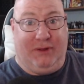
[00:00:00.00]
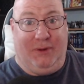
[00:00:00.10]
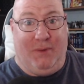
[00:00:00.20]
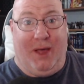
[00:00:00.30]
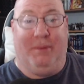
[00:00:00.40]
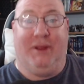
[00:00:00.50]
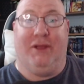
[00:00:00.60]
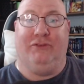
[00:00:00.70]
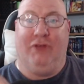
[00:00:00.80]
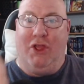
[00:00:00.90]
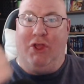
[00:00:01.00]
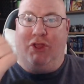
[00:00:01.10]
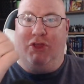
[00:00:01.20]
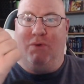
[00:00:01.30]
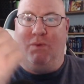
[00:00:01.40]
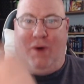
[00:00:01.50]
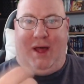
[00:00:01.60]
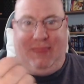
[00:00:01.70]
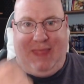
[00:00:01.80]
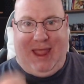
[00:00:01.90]
well because you
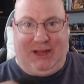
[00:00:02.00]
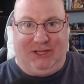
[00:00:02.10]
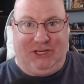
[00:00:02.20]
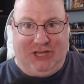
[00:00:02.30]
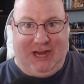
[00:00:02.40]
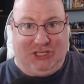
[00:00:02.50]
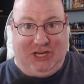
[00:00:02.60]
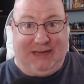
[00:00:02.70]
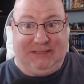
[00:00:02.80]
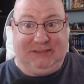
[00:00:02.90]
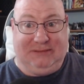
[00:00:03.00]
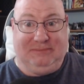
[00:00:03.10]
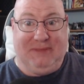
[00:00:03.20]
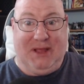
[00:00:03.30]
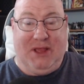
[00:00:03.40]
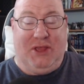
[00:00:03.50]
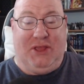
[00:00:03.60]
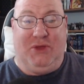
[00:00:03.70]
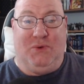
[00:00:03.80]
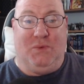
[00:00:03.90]
want that cliche chase.
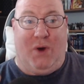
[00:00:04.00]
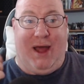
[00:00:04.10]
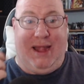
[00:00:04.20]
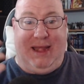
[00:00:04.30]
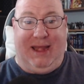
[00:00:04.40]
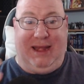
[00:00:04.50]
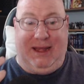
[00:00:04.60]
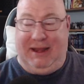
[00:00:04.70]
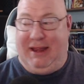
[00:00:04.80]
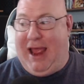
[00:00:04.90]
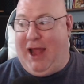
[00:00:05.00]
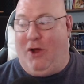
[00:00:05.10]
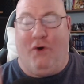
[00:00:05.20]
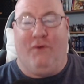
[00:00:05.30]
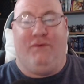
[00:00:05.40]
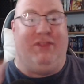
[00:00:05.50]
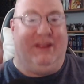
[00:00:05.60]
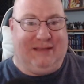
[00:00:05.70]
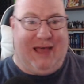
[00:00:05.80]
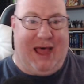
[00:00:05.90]
You want that over the
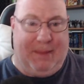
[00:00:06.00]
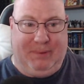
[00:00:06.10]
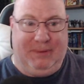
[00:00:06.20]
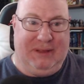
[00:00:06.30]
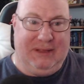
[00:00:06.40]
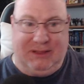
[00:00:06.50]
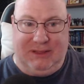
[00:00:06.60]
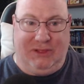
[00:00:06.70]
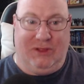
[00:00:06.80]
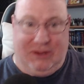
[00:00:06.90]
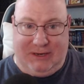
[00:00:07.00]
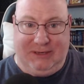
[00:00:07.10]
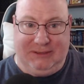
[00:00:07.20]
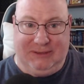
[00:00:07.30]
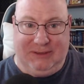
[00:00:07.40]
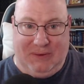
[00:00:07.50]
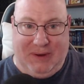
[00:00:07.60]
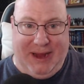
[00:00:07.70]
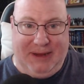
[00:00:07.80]
top look. Okay.